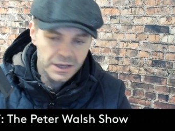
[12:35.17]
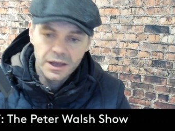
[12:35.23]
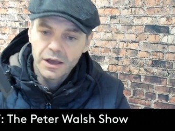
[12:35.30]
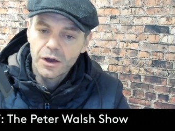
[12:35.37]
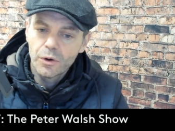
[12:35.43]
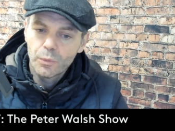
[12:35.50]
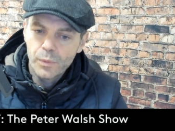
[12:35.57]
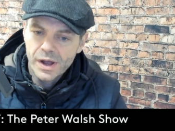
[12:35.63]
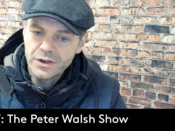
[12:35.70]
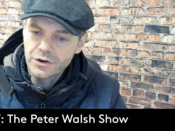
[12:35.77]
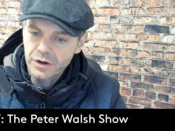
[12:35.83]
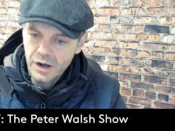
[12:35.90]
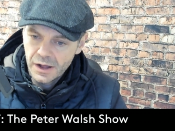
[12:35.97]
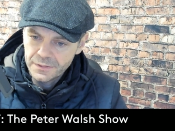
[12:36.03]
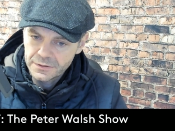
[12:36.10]
when you're
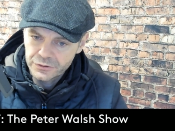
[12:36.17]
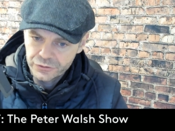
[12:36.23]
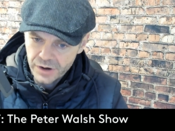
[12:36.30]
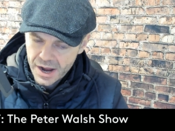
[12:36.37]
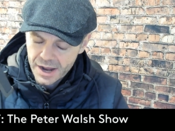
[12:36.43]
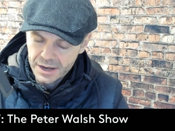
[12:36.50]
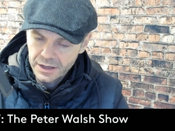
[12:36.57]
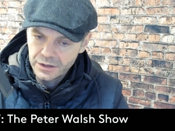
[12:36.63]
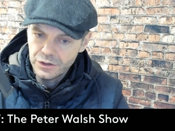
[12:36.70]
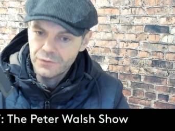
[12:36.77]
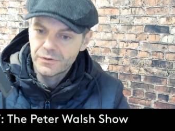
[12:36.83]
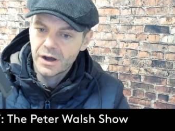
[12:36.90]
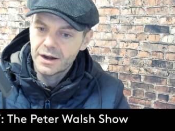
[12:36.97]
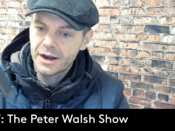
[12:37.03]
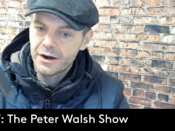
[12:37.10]
on the track you've
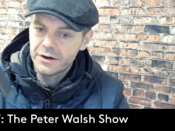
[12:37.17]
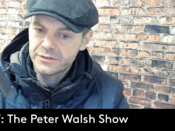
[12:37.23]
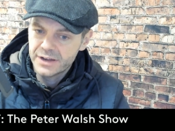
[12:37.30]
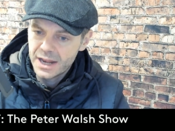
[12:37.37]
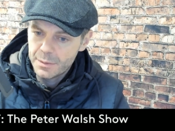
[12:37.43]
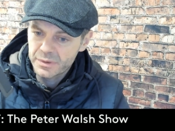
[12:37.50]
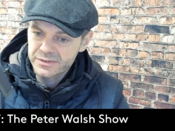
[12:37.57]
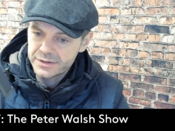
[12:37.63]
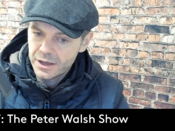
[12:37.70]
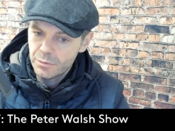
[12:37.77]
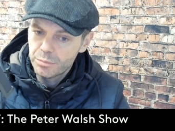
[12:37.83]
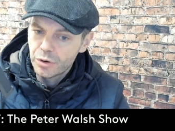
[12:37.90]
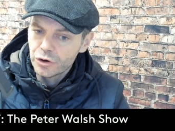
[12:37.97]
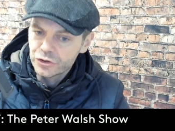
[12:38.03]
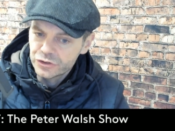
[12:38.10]
got aerodynamics now
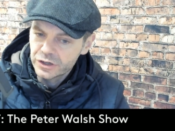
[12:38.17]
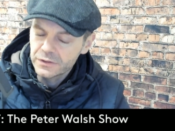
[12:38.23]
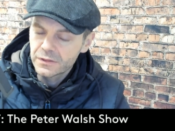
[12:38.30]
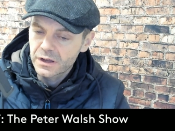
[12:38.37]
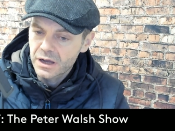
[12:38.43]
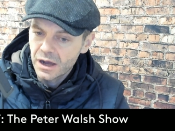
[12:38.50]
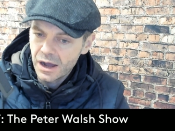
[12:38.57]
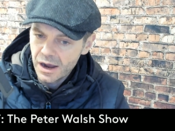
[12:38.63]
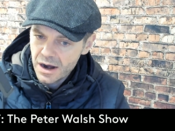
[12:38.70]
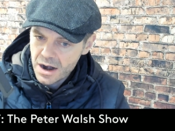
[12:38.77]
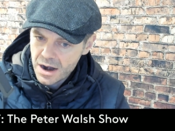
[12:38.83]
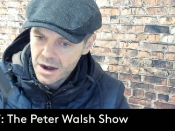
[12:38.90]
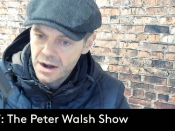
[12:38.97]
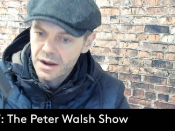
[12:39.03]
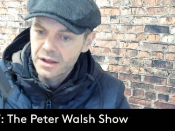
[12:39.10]
pushing the
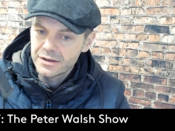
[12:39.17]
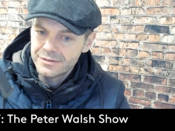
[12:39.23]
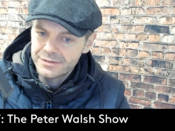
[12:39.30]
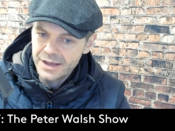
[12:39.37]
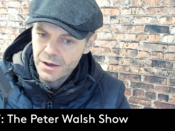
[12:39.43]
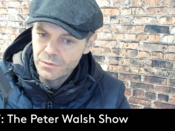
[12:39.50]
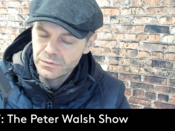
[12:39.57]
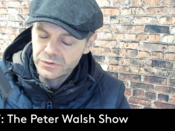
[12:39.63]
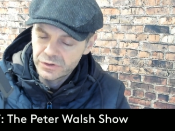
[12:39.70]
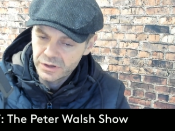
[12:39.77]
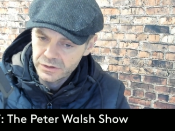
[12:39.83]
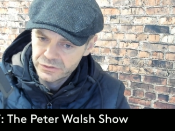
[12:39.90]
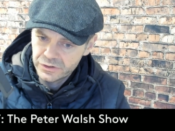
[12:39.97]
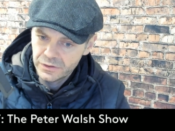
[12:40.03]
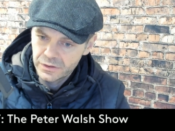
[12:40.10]
car down to,
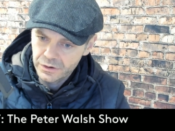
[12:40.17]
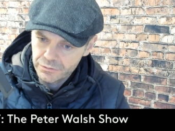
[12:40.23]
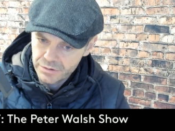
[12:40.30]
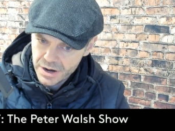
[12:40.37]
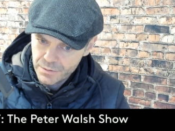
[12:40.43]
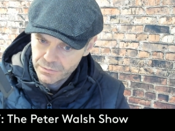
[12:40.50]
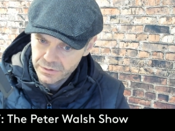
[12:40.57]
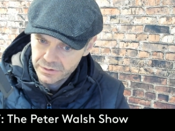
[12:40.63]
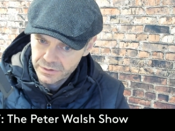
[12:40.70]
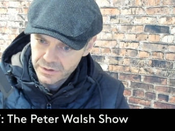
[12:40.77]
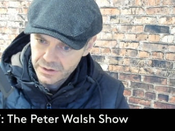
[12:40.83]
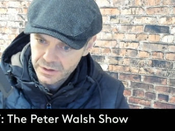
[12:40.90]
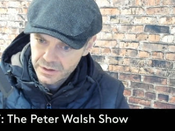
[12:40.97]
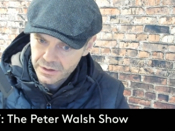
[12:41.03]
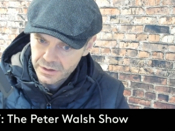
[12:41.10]
to the ground
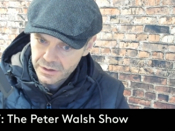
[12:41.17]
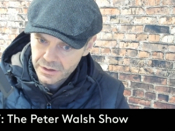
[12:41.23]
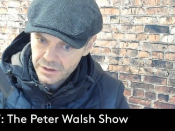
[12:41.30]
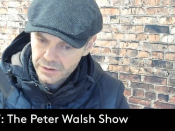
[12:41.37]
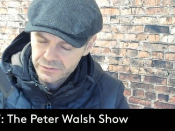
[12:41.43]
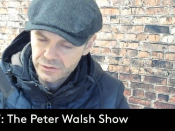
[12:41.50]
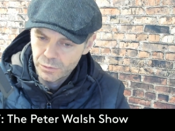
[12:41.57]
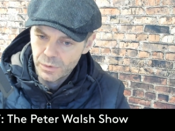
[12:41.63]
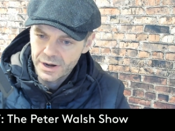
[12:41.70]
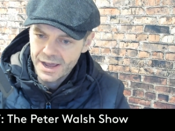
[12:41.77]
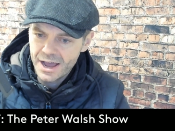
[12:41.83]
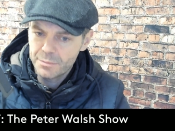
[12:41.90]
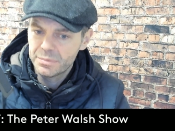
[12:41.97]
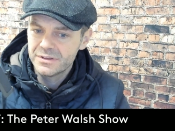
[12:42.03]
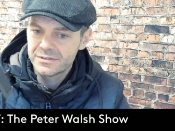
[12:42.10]
so what
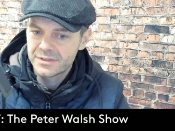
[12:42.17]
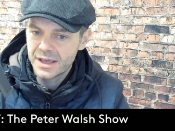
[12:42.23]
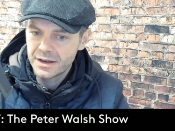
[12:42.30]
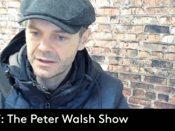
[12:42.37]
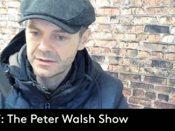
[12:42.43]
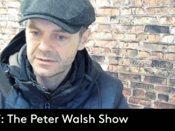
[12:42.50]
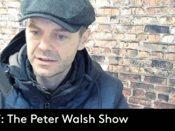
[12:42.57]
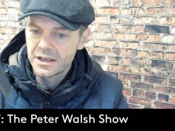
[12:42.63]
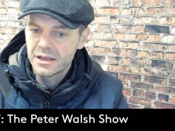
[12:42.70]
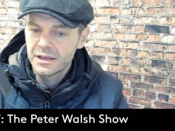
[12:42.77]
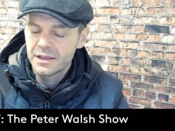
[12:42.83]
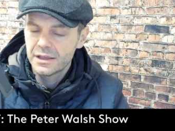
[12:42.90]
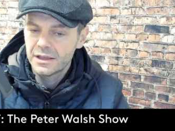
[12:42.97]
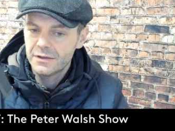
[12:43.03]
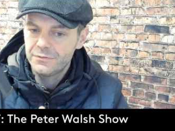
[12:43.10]
happens then is
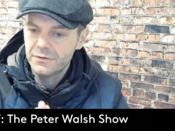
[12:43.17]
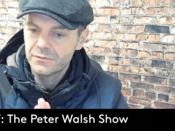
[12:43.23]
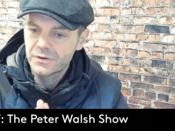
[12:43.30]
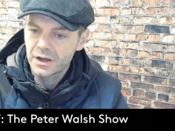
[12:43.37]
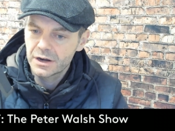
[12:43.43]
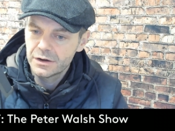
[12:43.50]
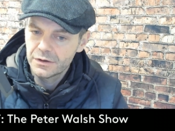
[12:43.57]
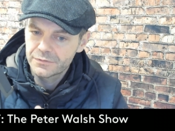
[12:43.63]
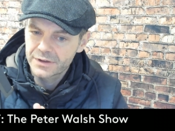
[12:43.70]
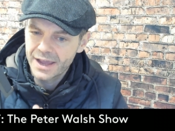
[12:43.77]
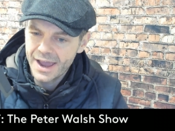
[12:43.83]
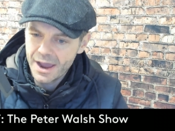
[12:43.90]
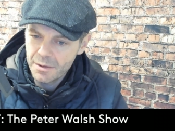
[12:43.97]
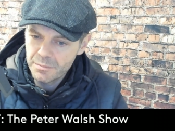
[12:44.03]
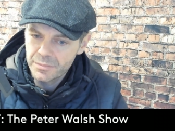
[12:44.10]
if you've got enough
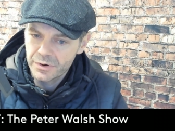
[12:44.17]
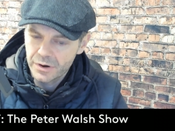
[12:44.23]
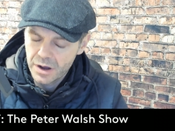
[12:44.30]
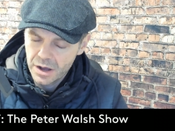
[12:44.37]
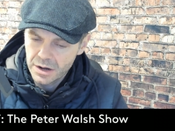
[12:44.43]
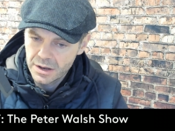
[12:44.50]
camber on